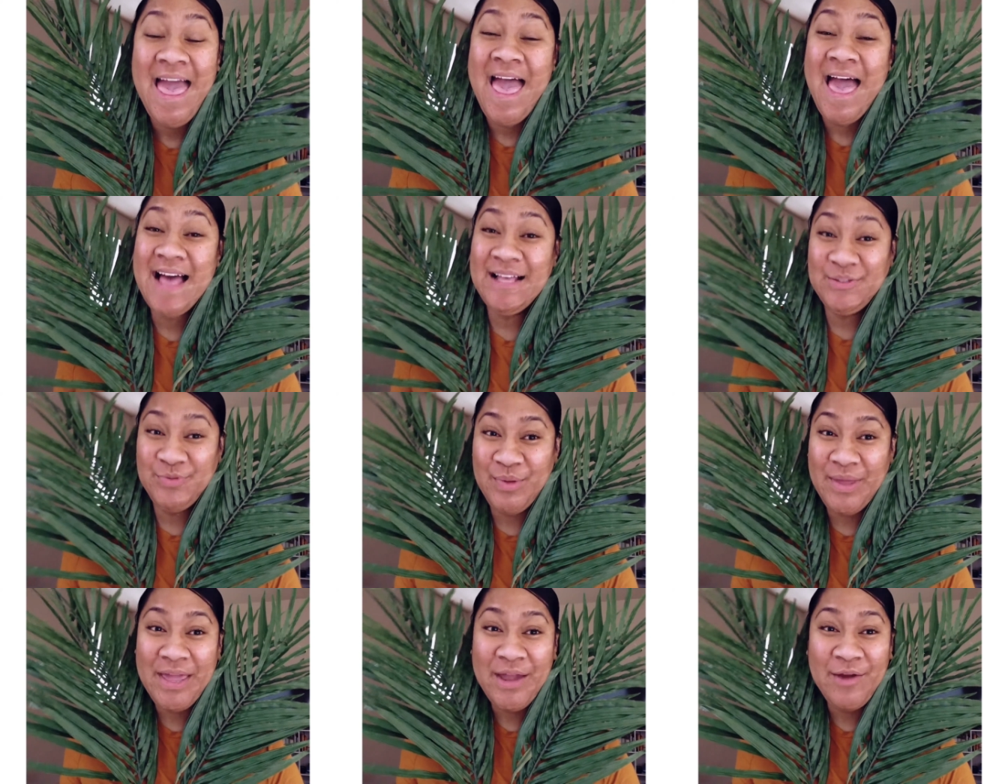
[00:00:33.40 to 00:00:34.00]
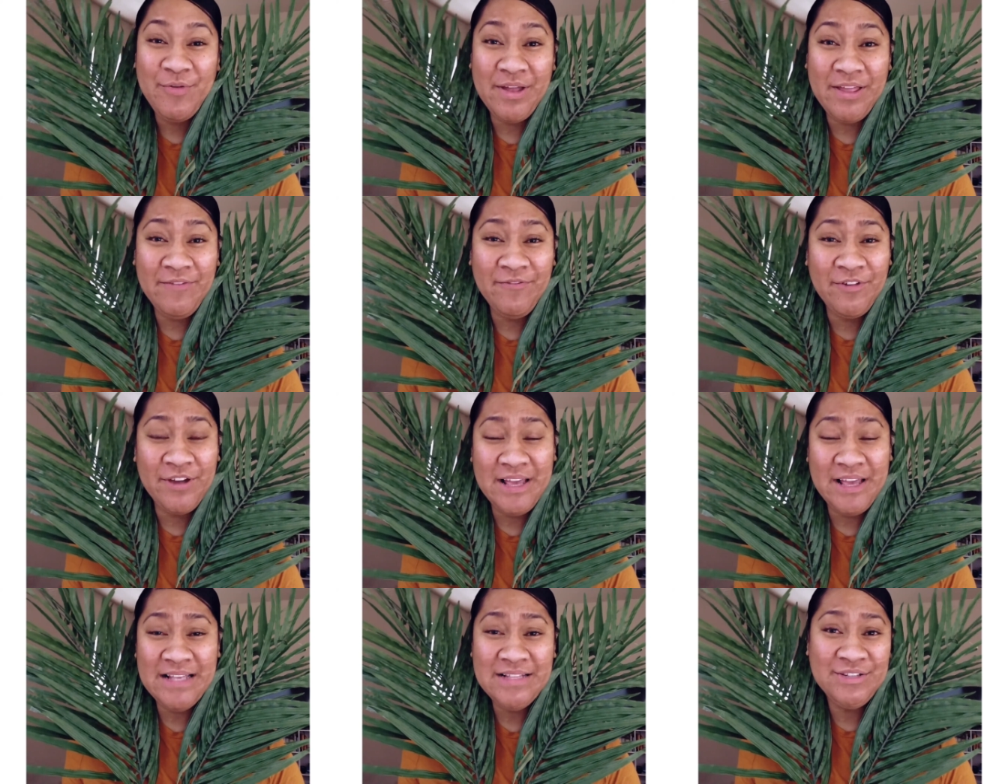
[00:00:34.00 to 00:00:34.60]
As we get ready
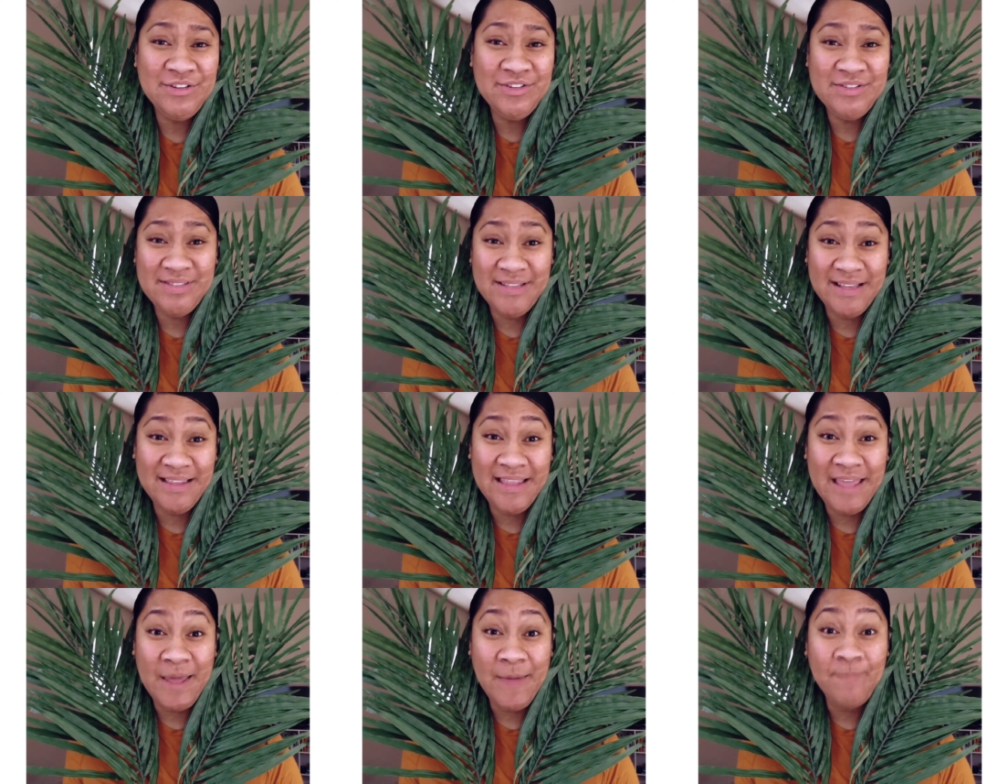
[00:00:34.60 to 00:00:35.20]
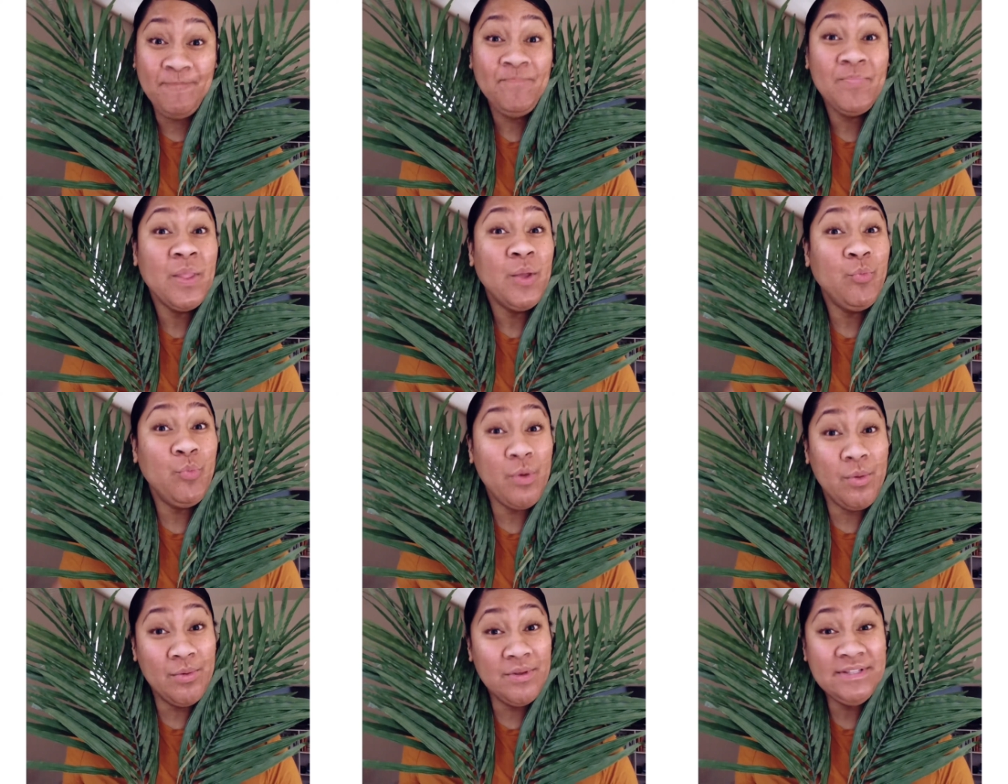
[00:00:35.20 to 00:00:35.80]
for Easter Sunday,
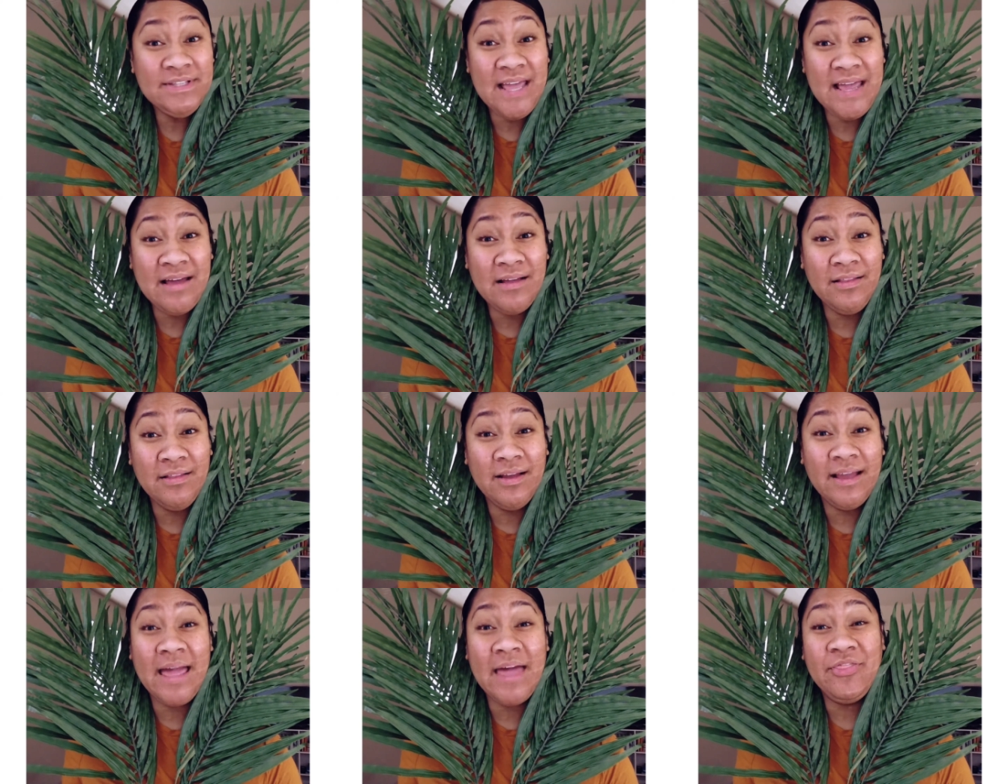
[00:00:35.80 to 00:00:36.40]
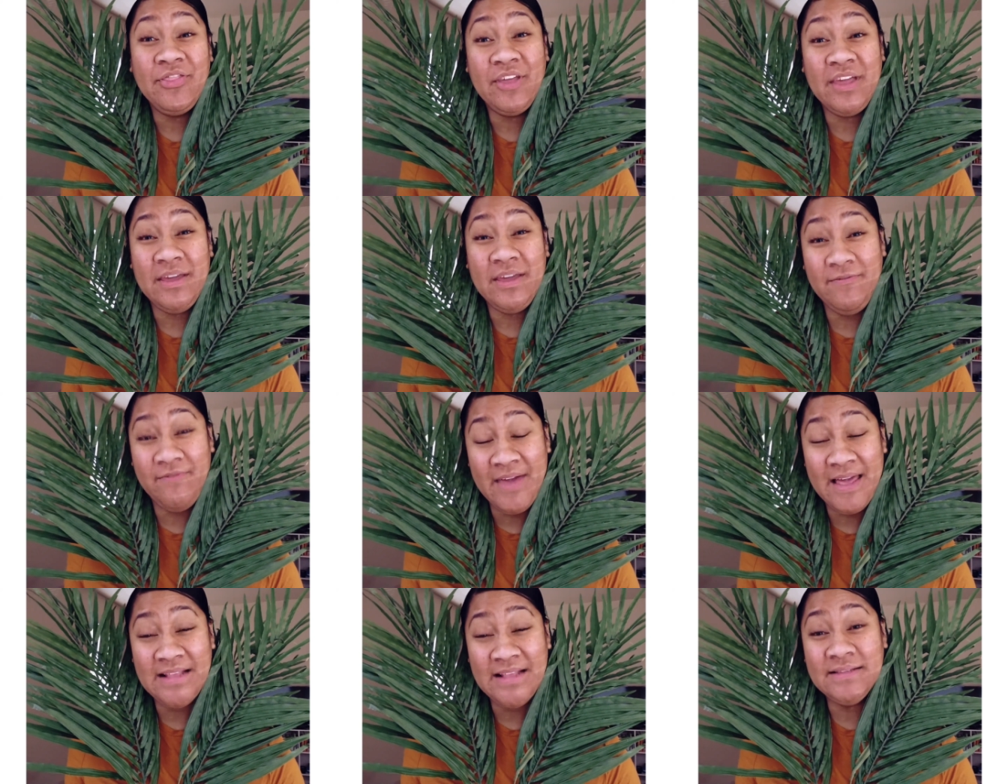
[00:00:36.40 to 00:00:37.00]
we will take a look at the
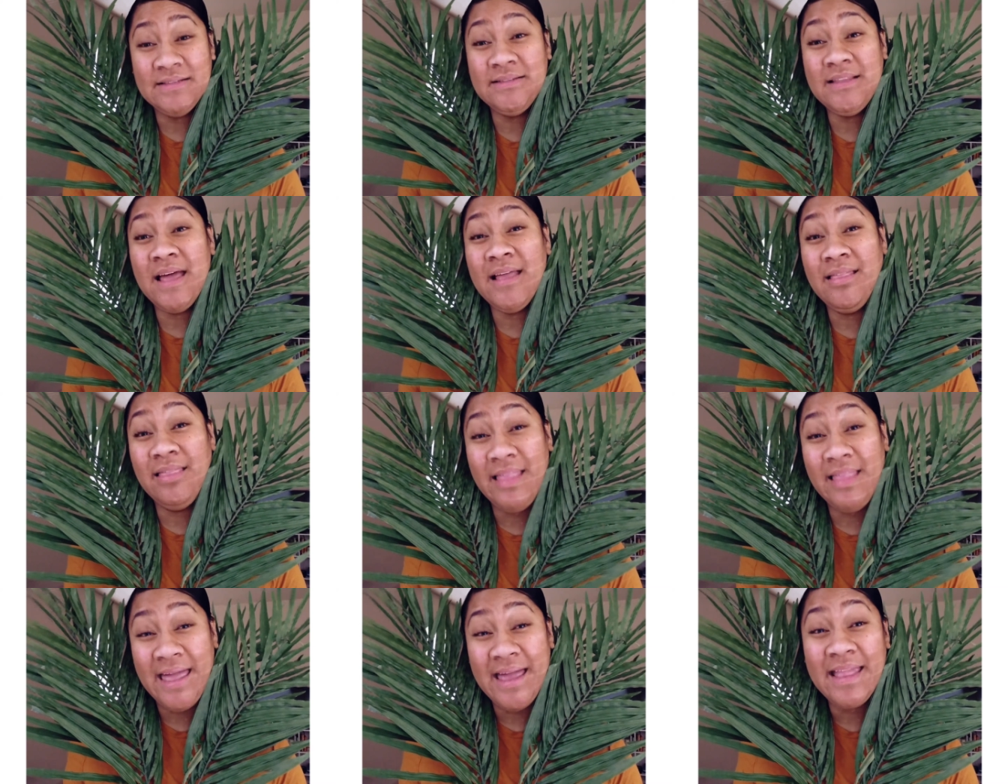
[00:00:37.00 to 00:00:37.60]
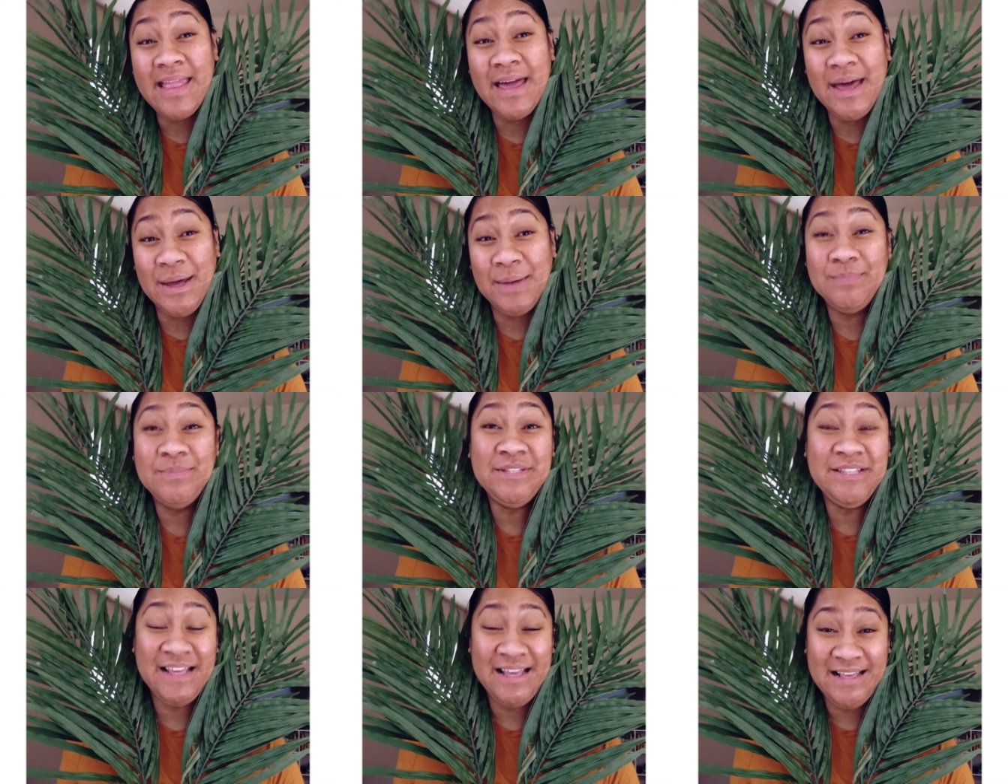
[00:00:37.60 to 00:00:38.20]
events that led up
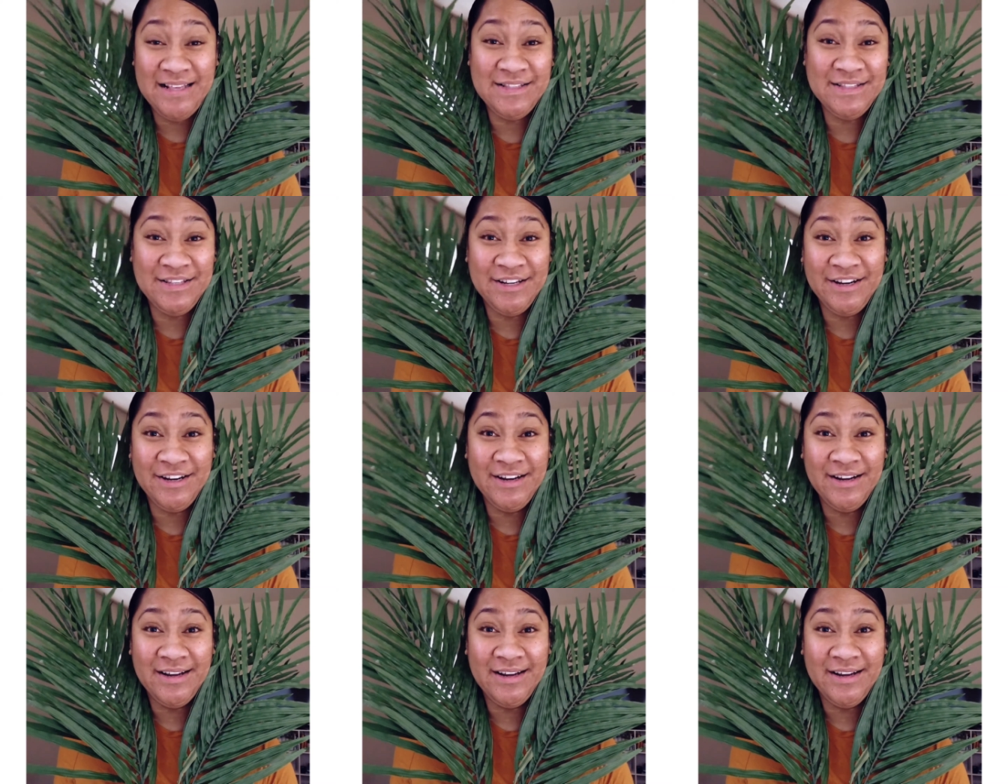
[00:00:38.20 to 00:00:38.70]
to Easter.